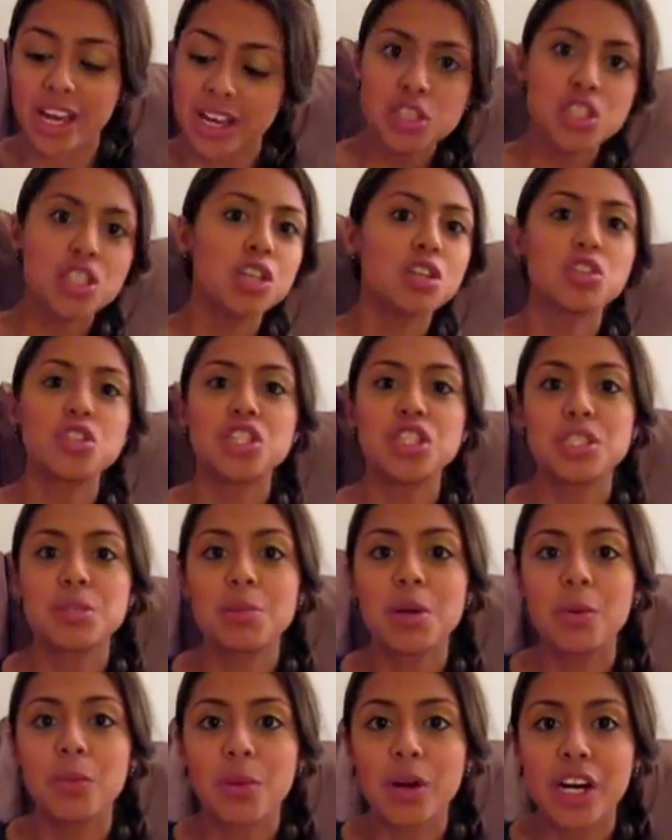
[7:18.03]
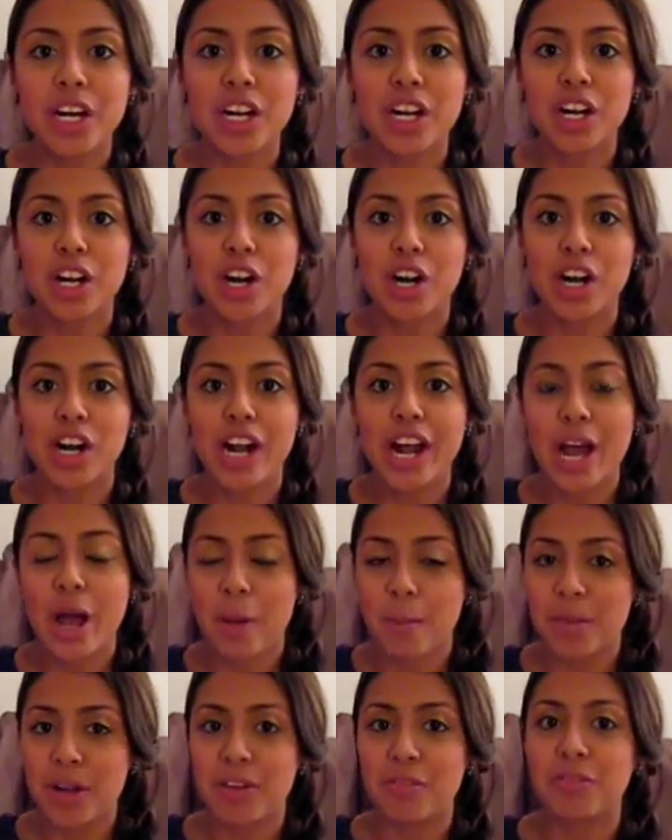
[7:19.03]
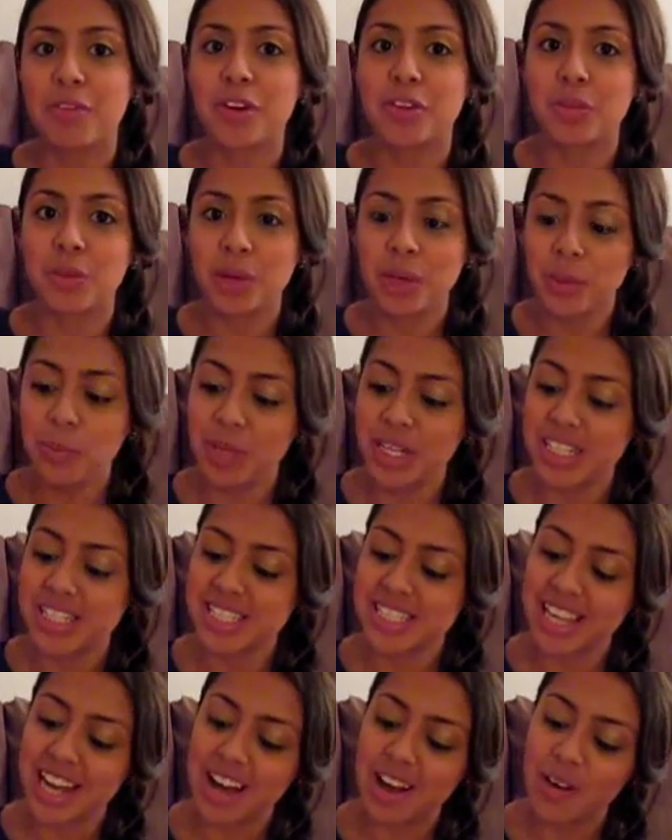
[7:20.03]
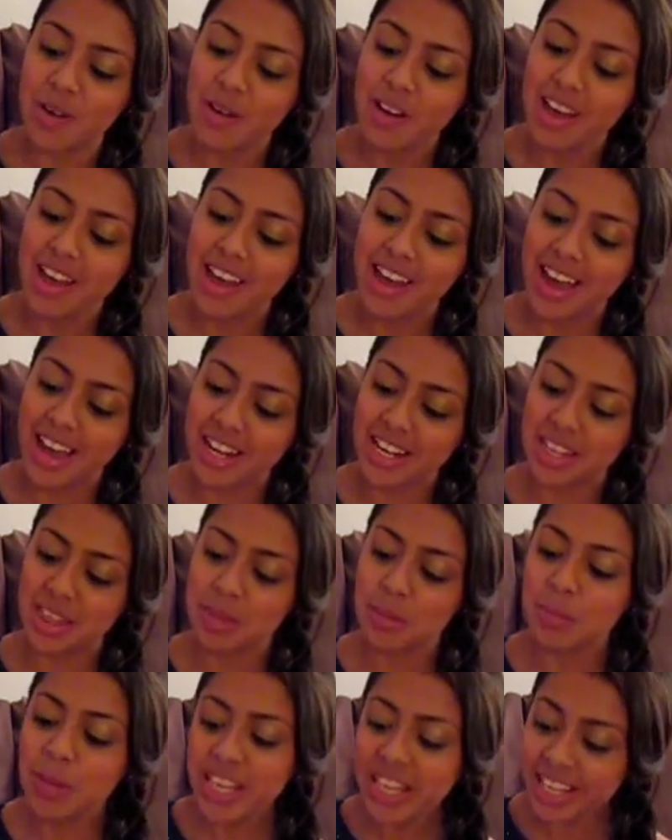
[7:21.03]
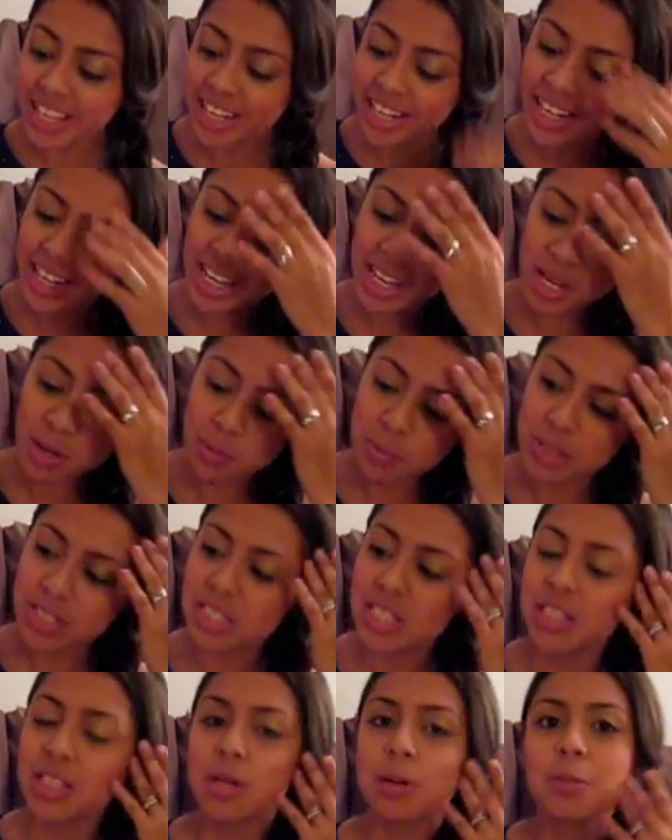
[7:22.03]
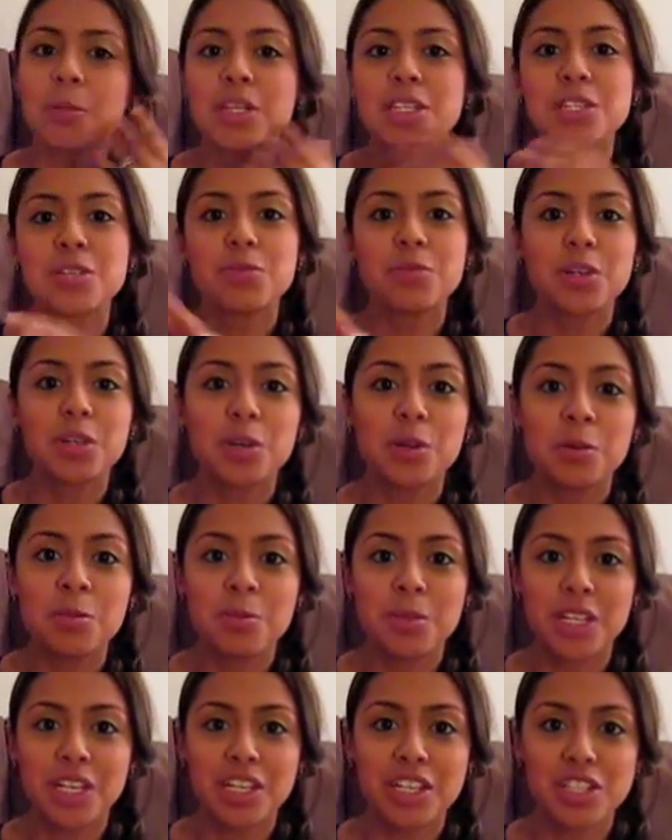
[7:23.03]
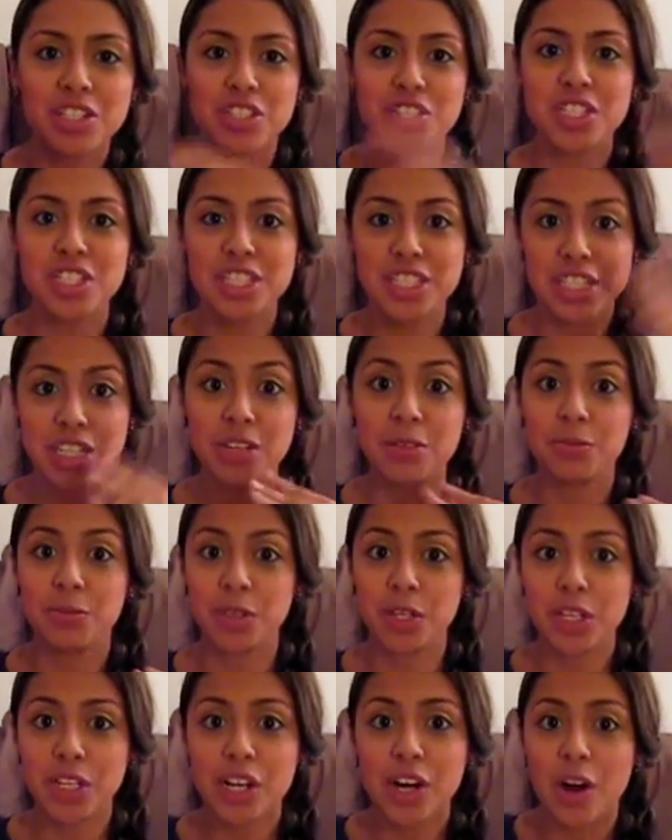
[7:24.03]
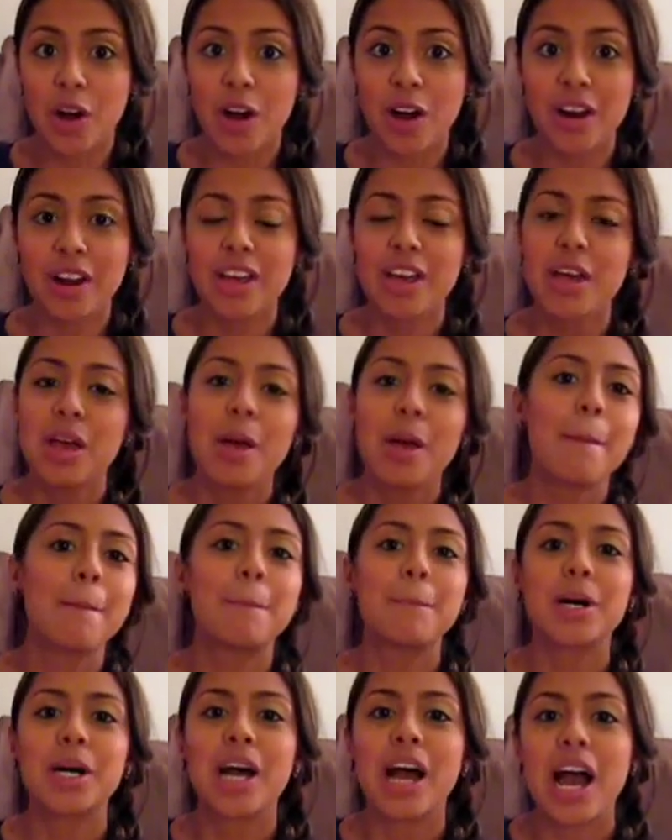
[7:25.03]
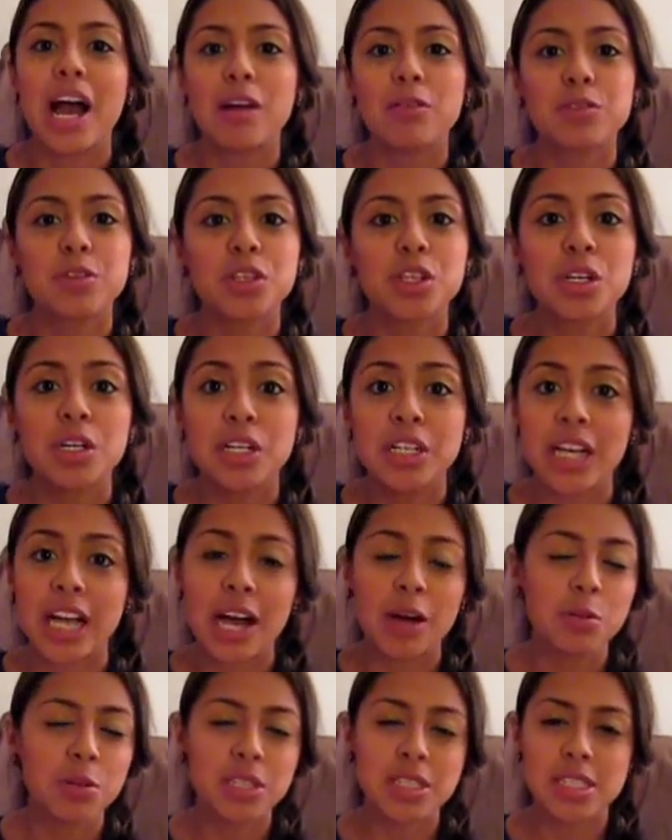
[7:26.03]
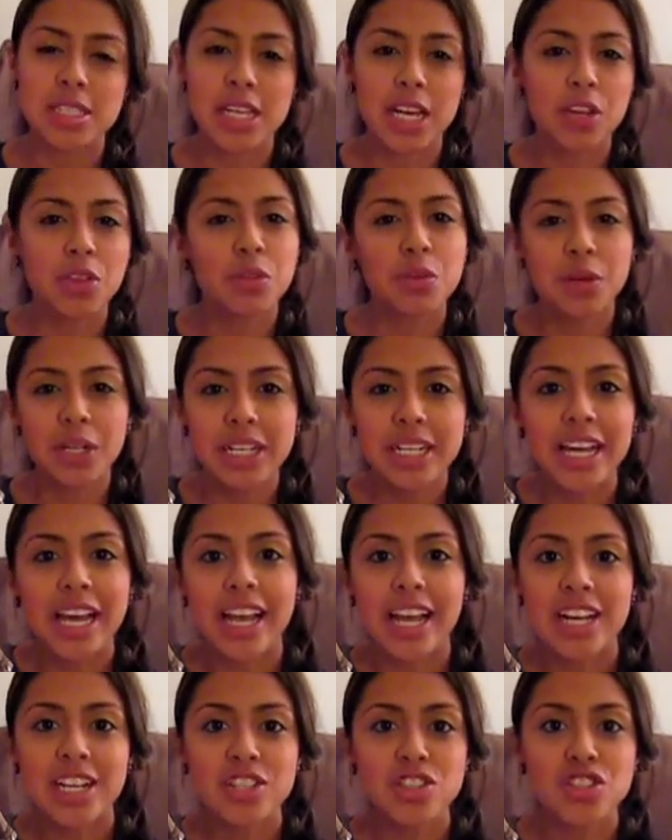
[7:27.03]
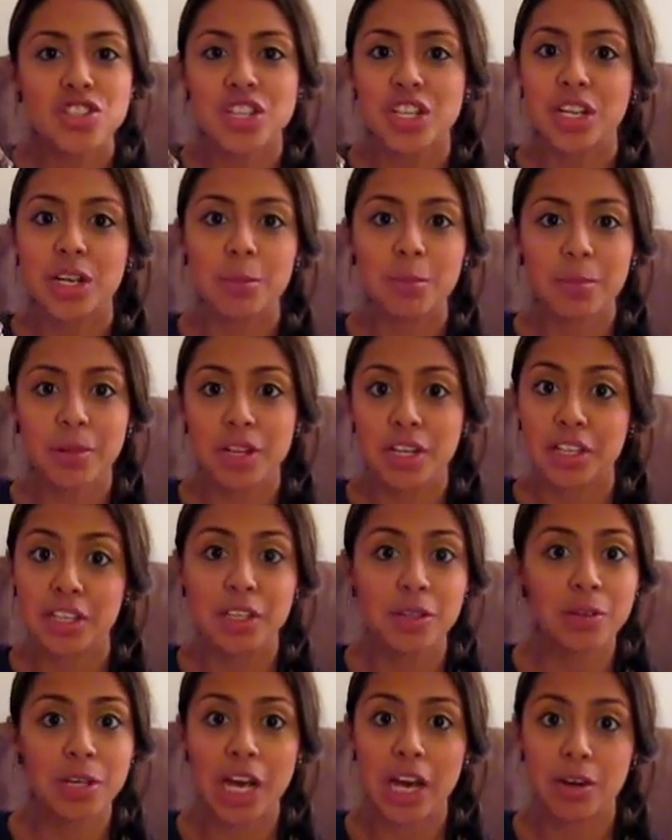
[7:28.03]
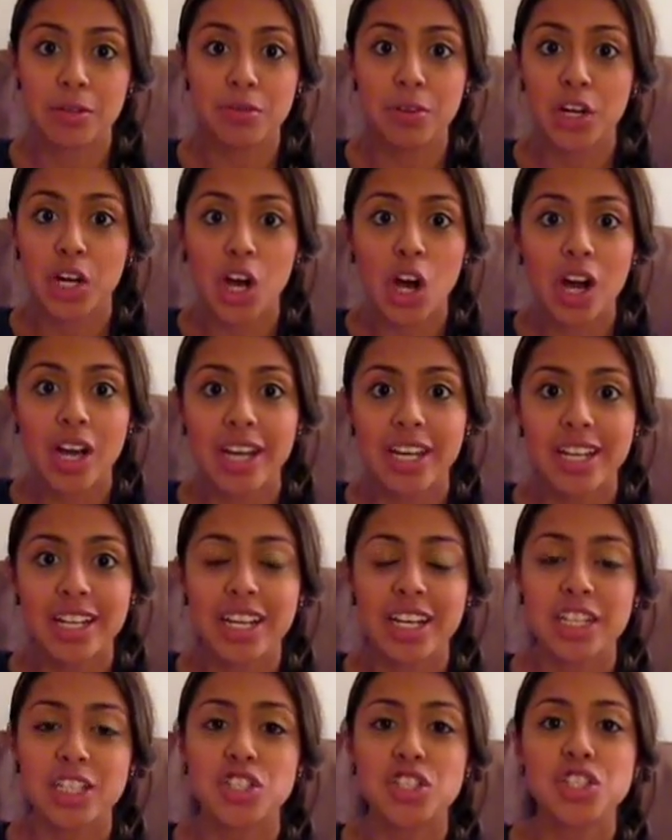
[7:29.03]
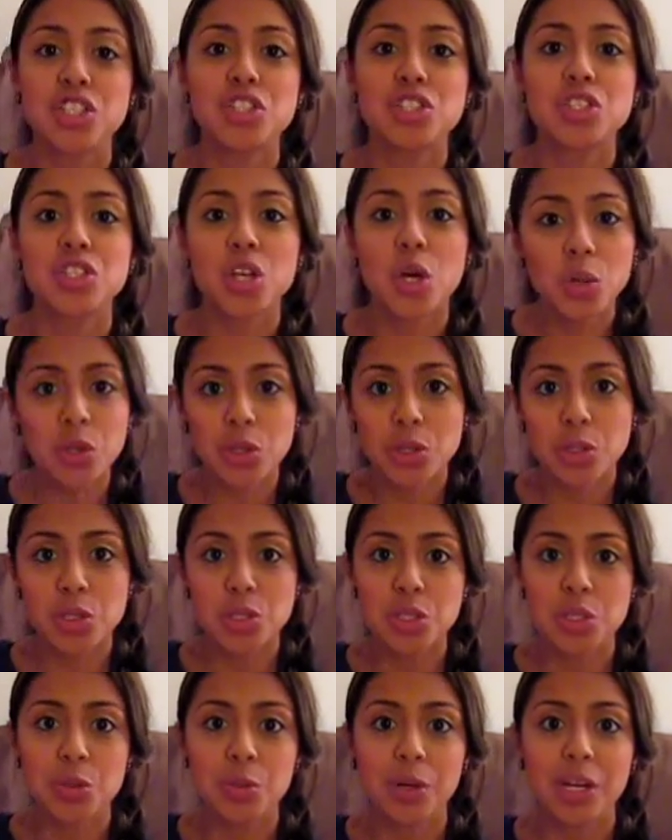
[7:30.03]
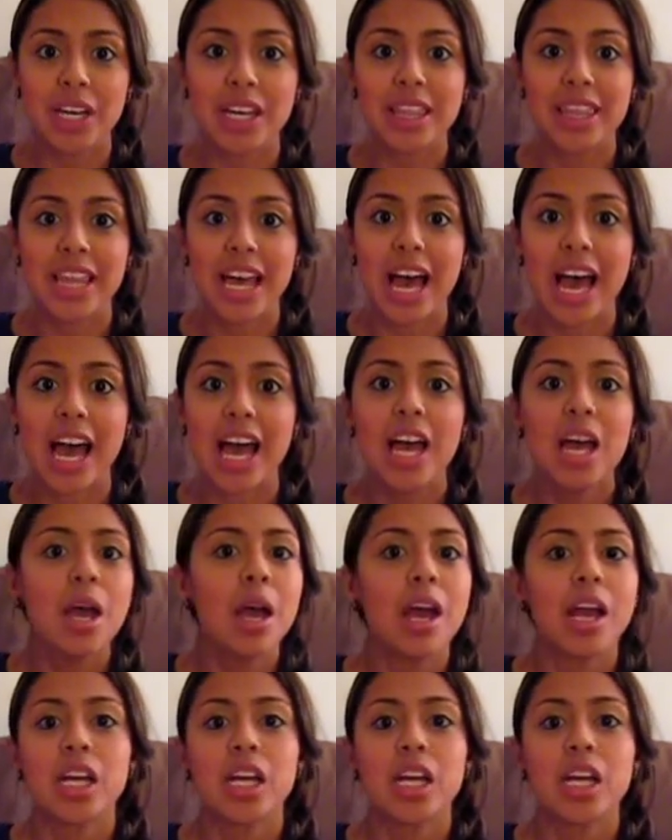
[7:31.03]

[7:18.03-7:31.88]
So she's been wearing her helmet for three weeks now and in the beginning it was a little bit difficult because she did feel it on but after I would say three days she completely had forgotten and she's so used to it that